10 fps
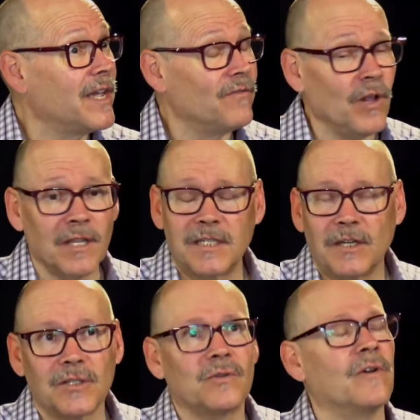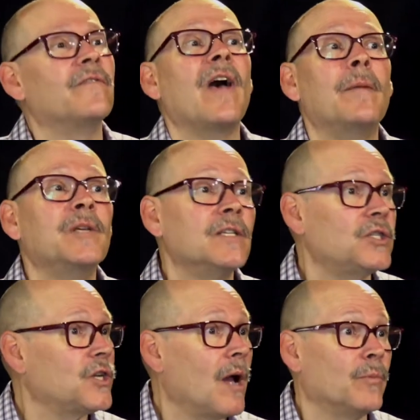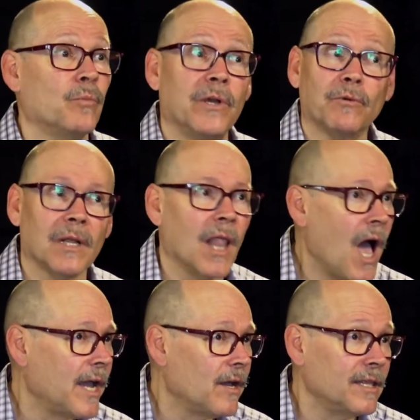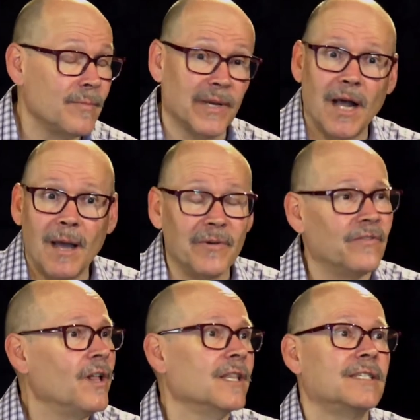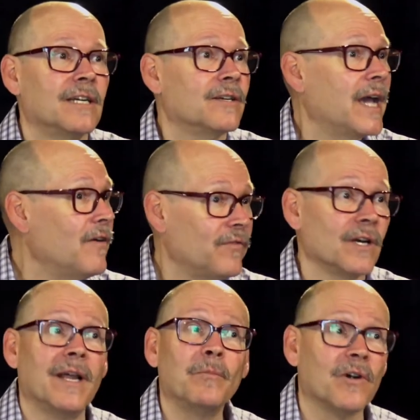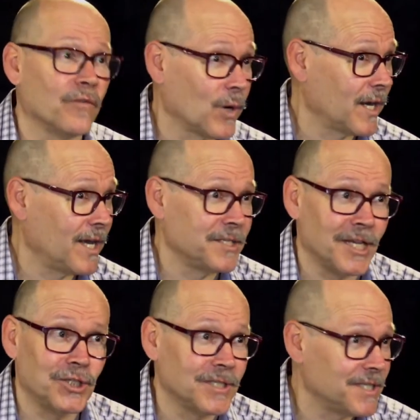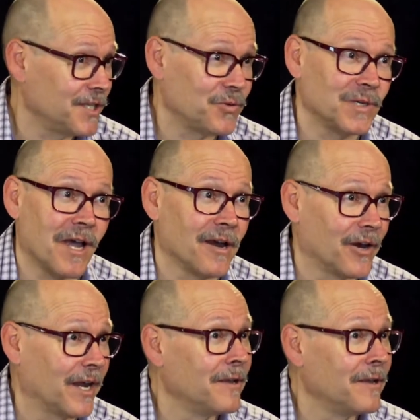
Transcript: and volunteers do a fabulous job, and we rely on them, and I'm a volunteer now for a number of organizations since retiring.